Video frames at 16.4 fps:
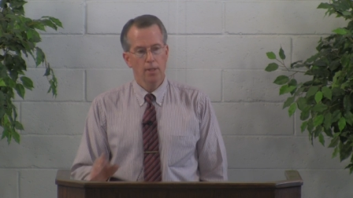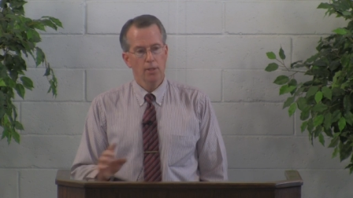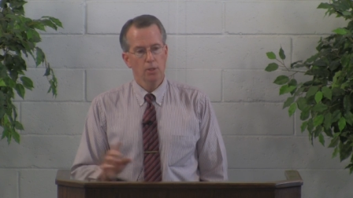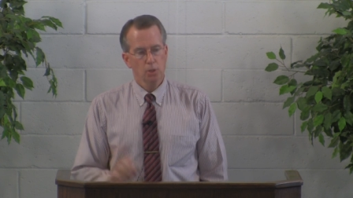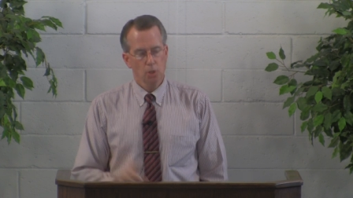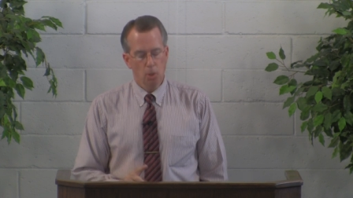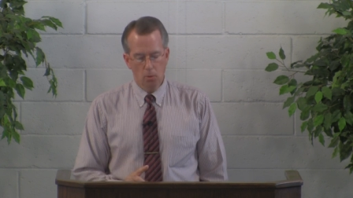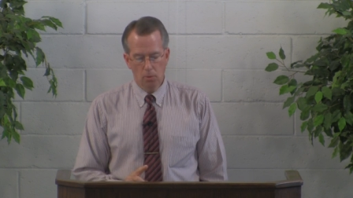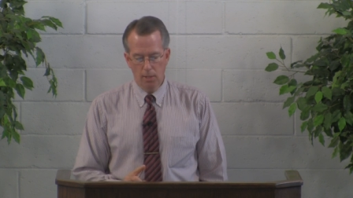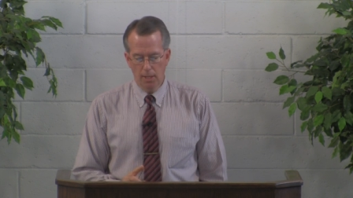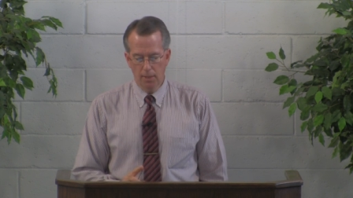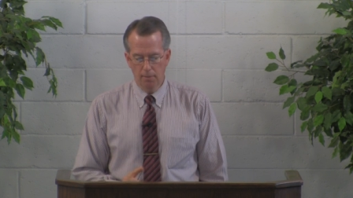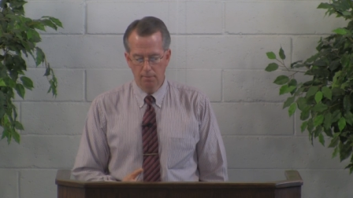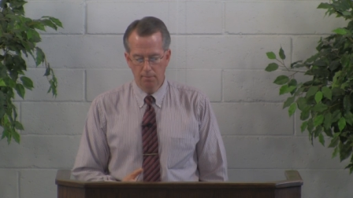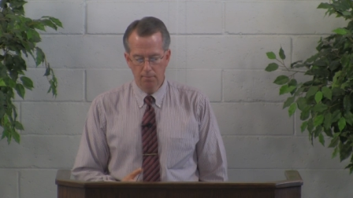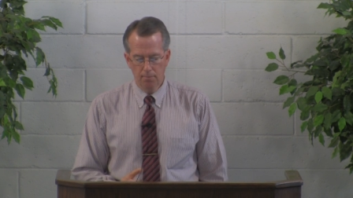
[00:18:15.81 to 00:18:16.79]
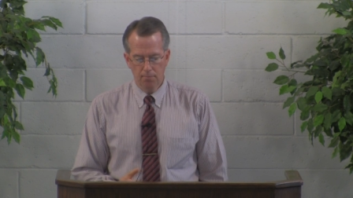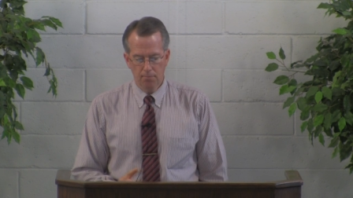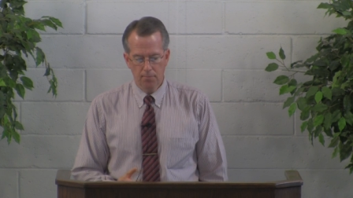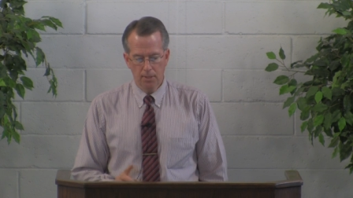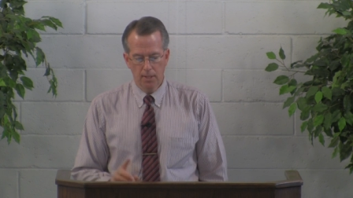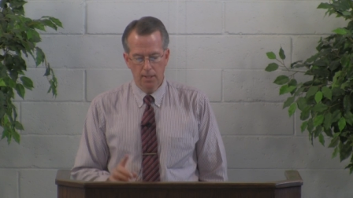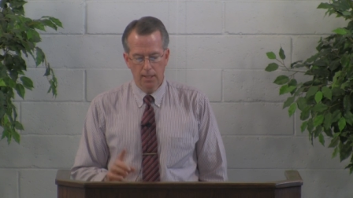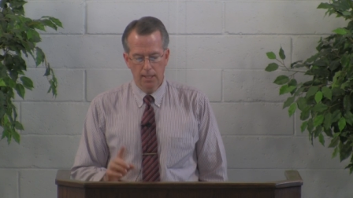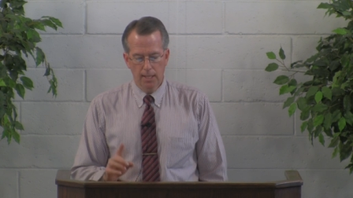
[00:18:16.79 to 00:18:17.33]
So then,
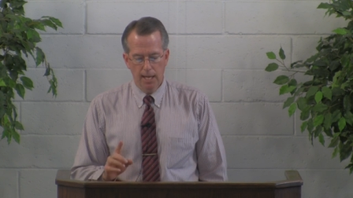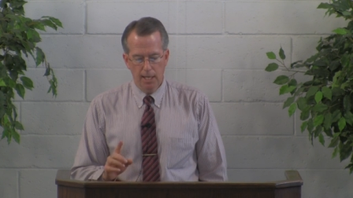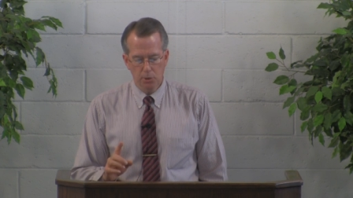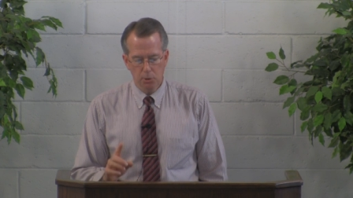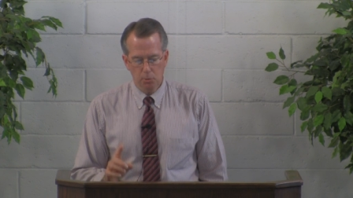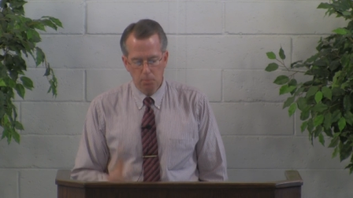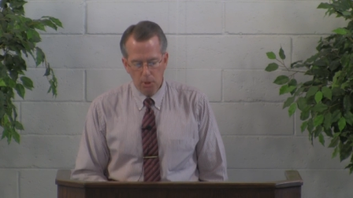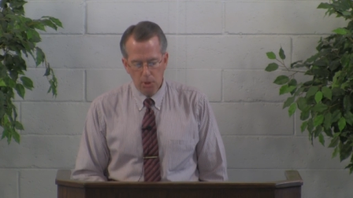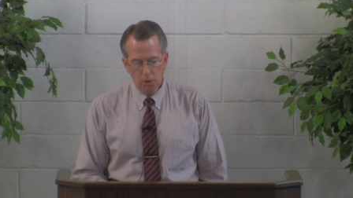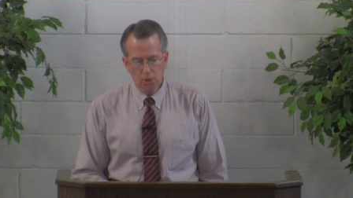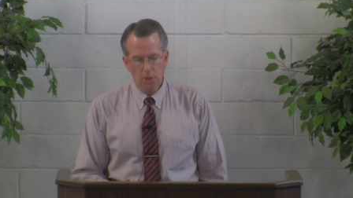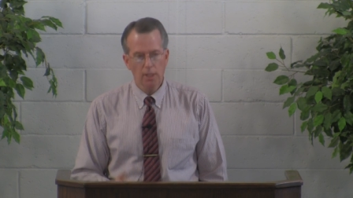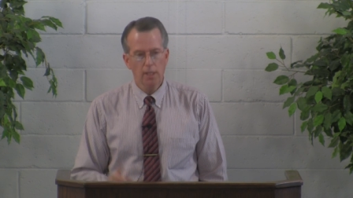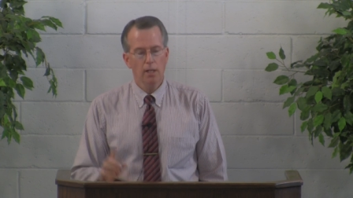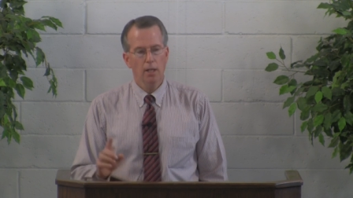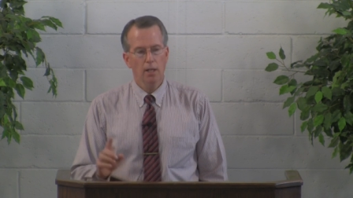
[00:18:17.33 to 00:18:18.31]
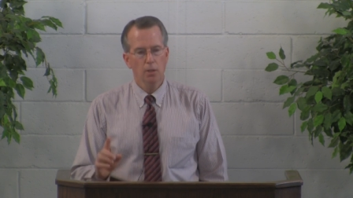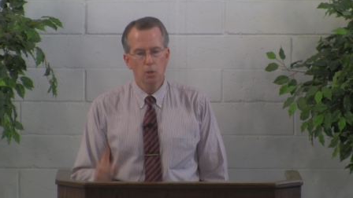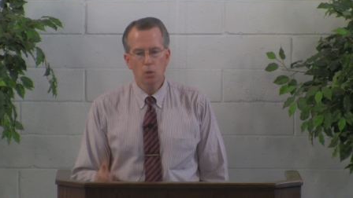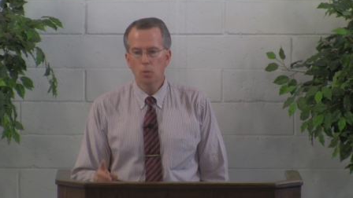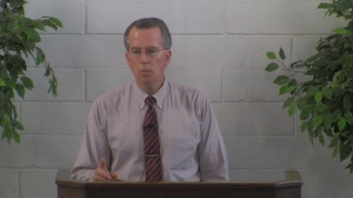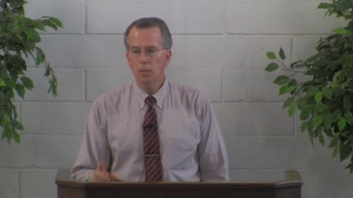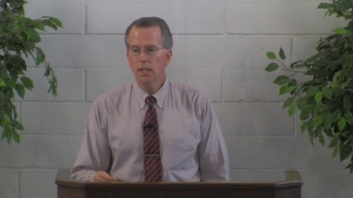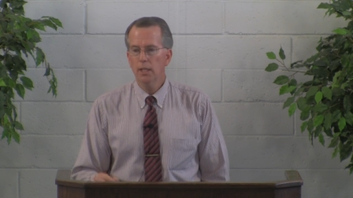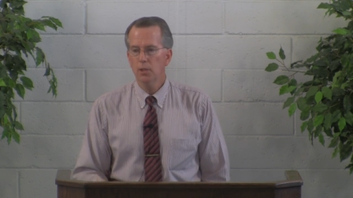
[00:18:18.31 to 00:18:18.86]
he has mercy on
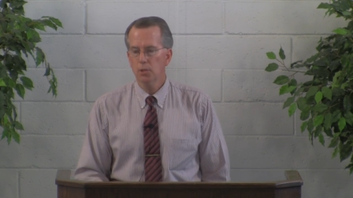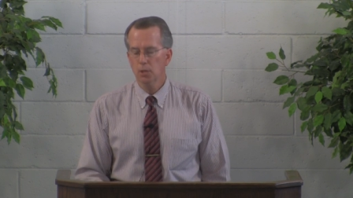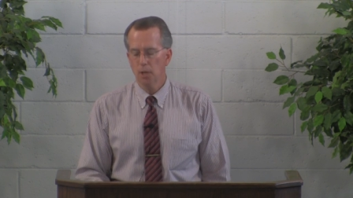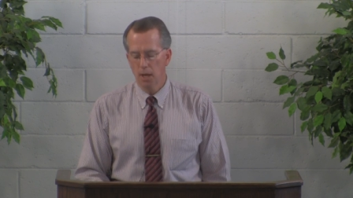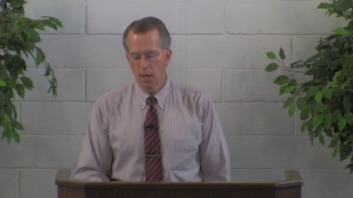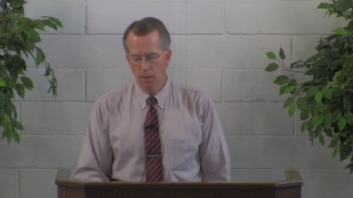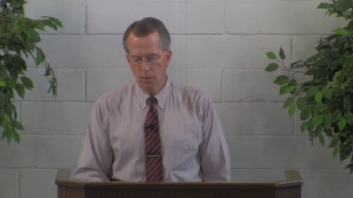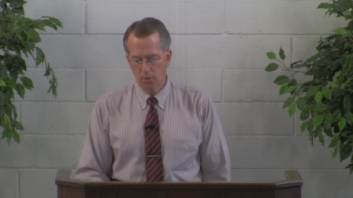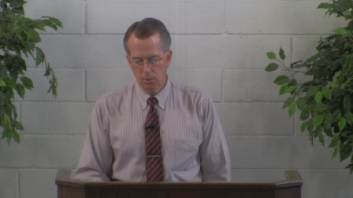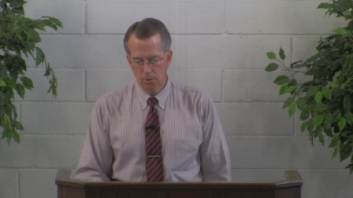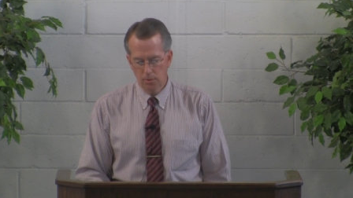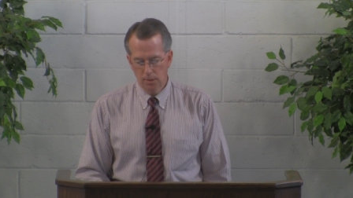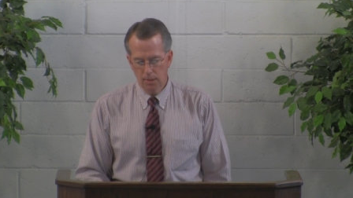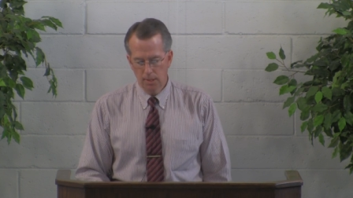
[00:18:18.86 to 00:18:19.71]
whom he desires,